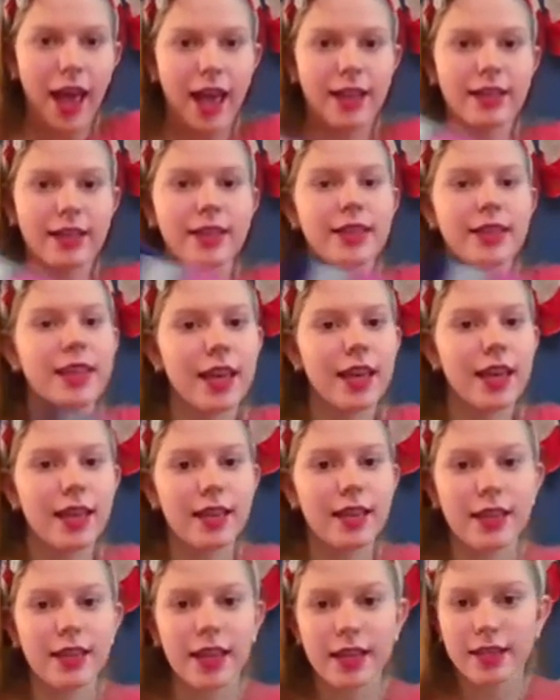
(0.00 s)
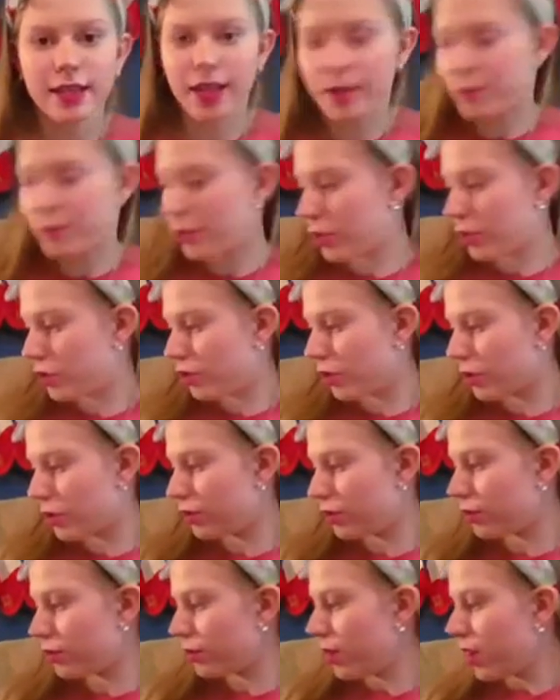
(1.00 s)
And then next I'm going to show
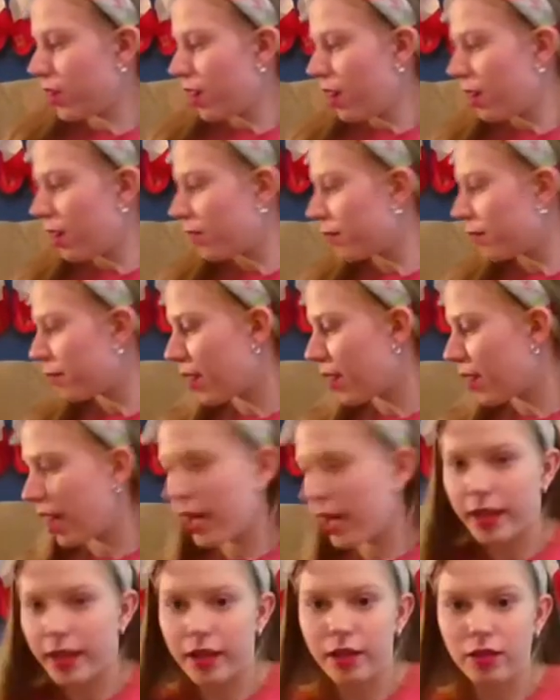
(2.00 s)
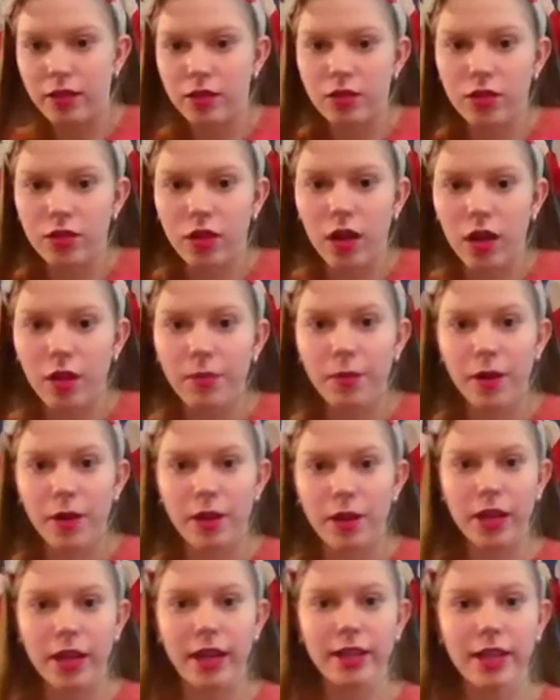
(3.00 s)
you my dog
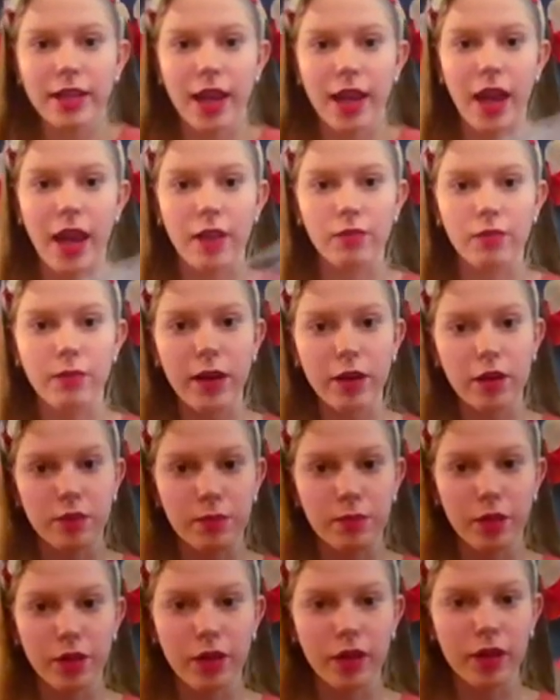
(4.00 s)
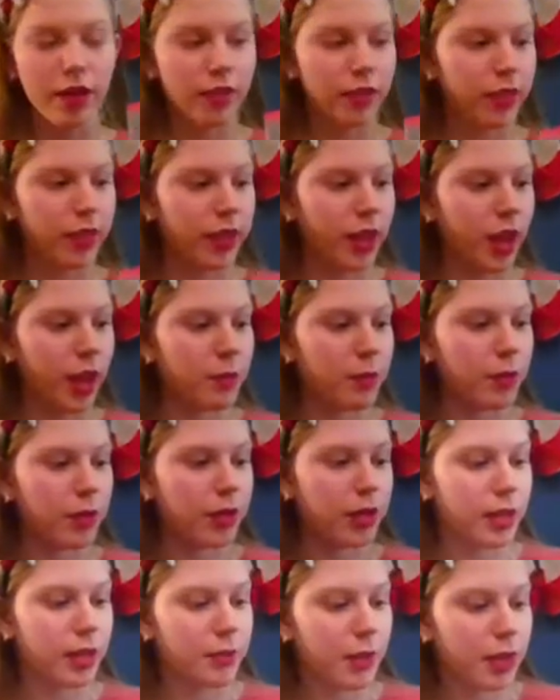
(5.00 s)
project and record book that I
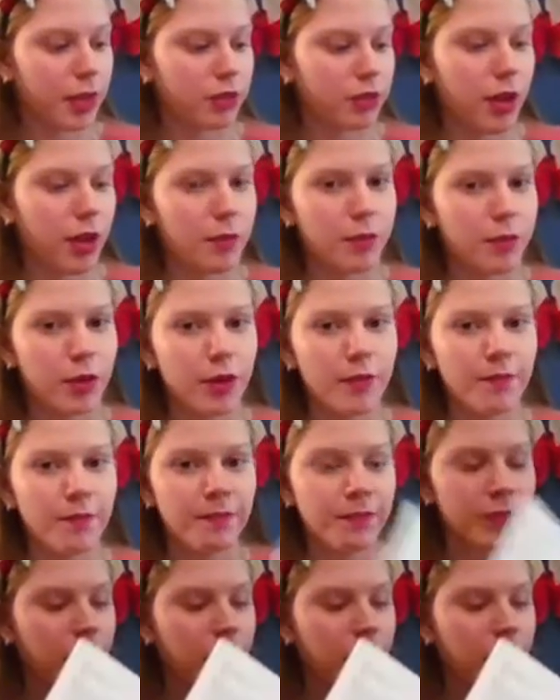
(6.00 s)
put in my scrapbook.